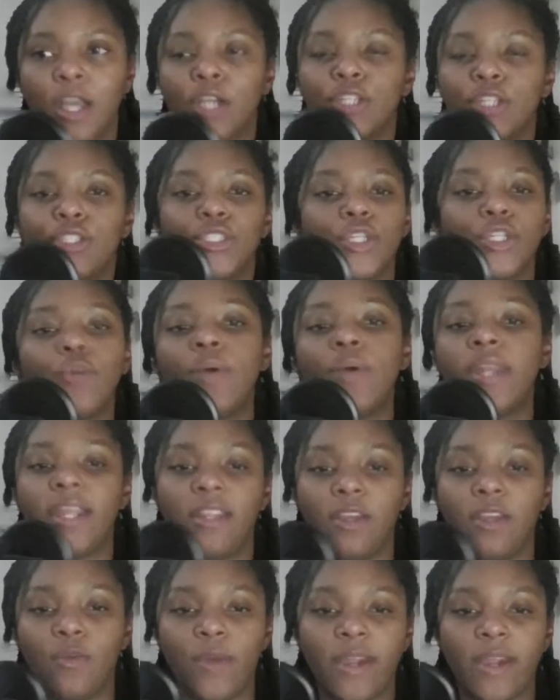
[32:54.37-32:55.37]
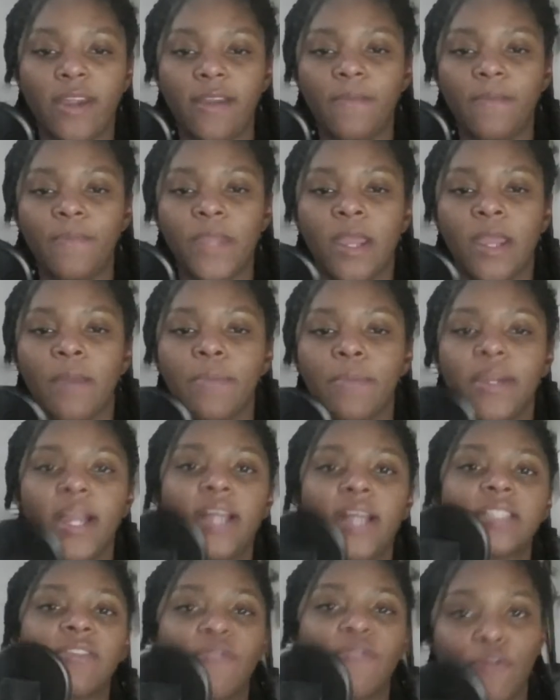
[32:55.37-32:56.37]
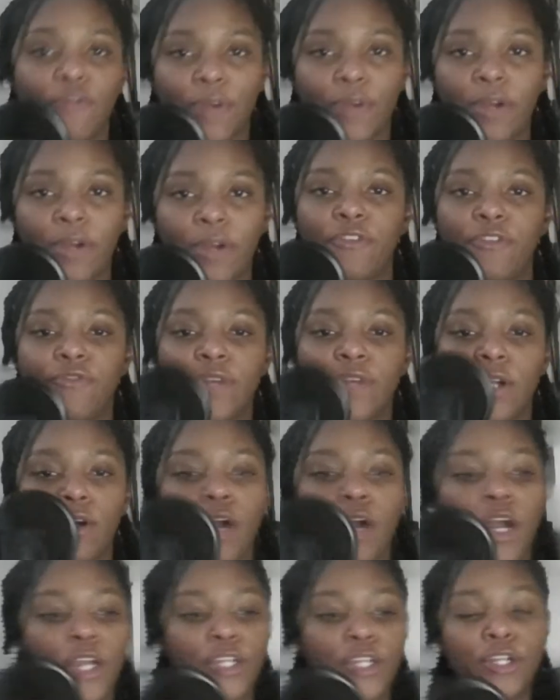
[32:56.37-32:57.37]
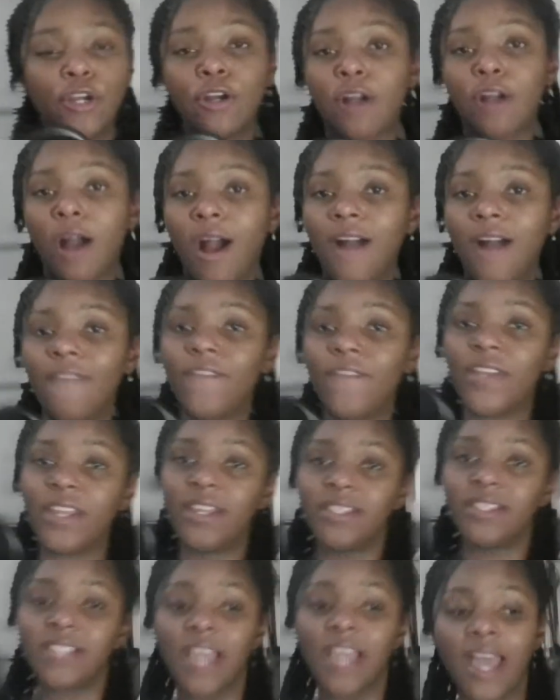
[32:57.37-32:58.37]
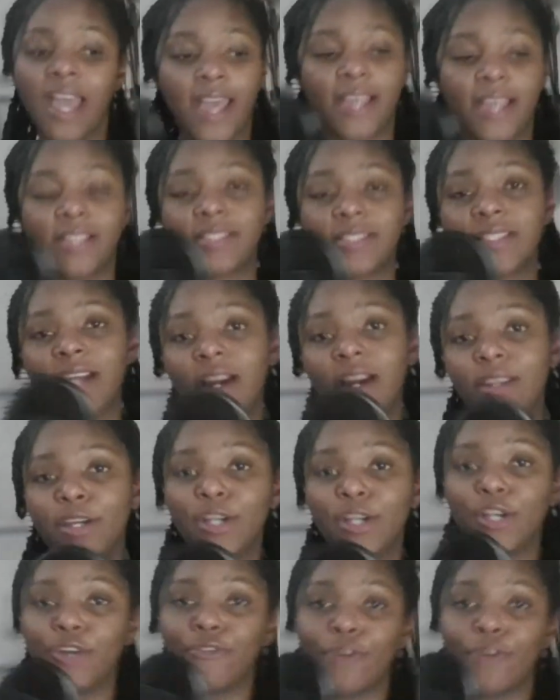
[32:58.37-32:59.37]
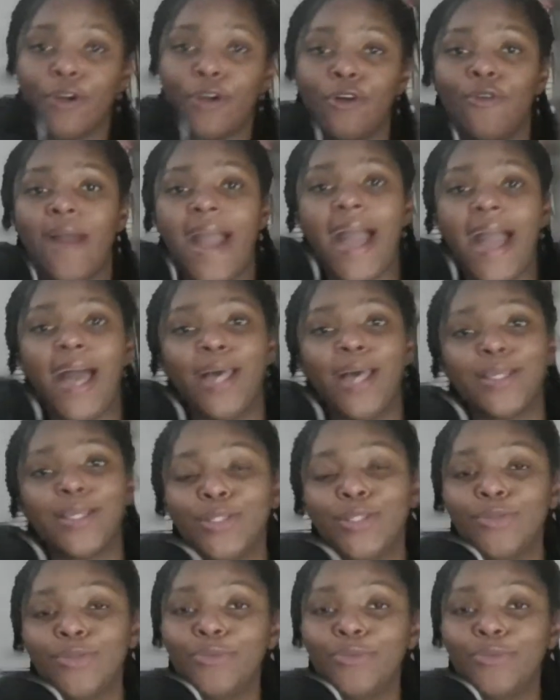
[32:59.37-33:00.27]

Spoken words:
Do it anyway. Because for real, your confidence is gonna grow as you